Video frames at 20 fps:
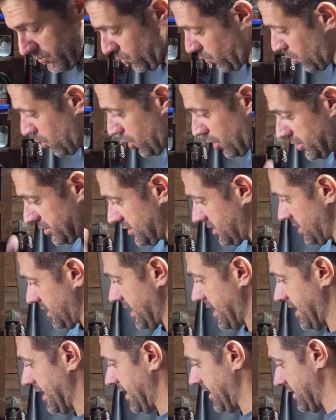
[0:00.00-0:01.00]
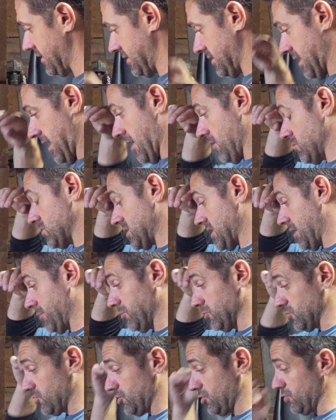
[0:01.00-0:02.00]
worked, and I was
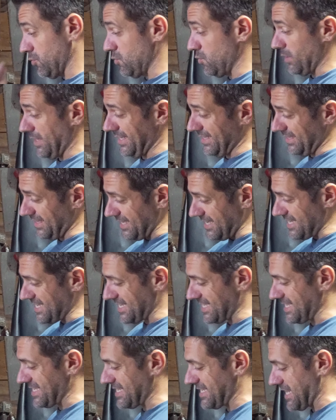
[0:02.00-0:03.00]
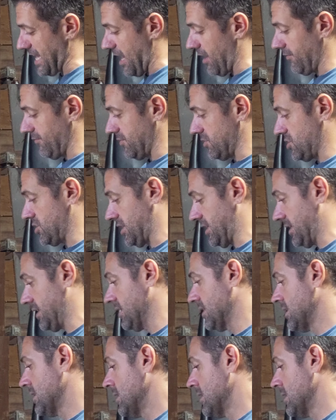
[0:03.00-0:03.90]
able to at least salvage it.